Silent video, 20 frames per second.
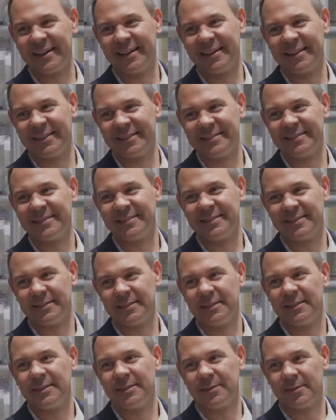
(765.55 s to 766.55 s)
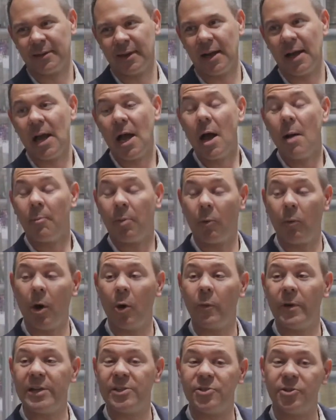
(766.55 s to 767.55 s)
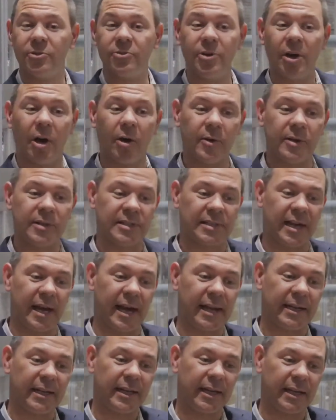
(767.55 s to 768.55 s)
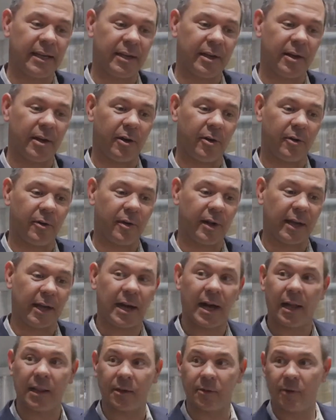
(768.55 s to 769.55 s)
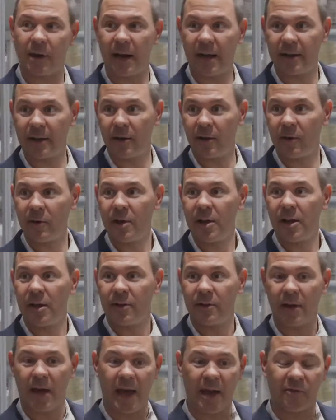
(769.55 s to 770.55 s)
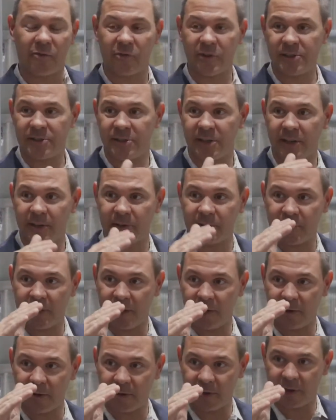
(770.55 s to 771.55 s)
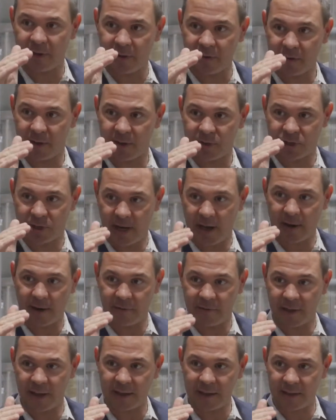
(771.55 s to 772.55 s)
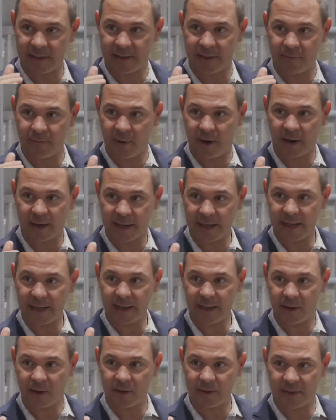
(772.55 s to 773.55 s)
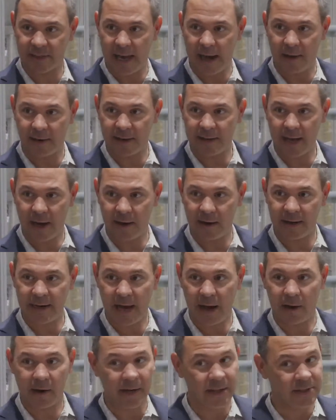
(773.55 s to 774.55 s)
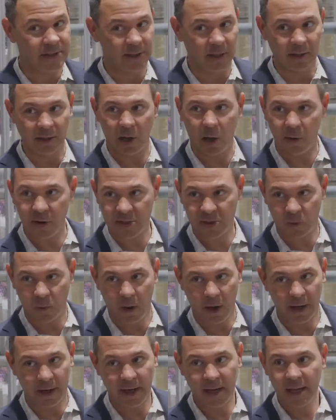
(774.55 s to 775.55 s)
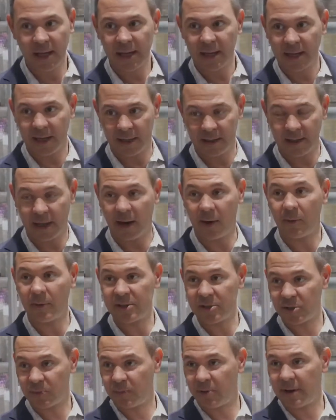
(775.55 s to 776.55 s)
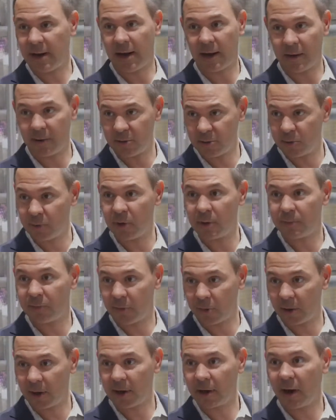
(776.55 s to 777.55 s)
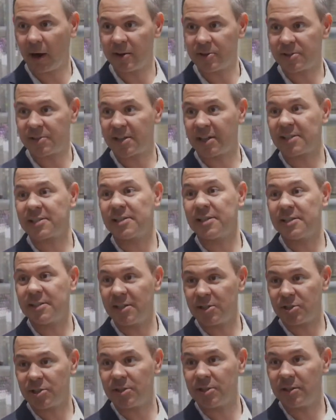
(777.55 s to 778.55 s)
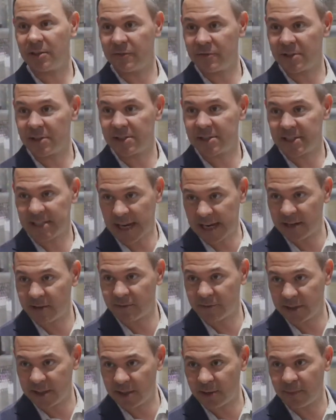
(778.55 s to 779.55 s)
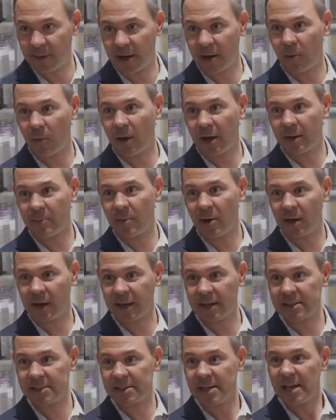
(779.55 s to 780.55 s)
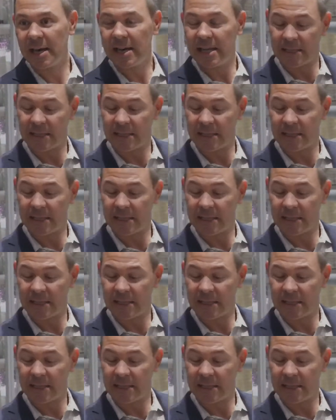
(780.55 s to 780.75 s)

hey, guess what? so. What we do know is that you know, in Colorado, every single year the, the share of the illicit market goes down and down and down, and it's the lowest one in there. We just put out a new report, our oh, sixth goodness. edition of the state of legal marijuana markets.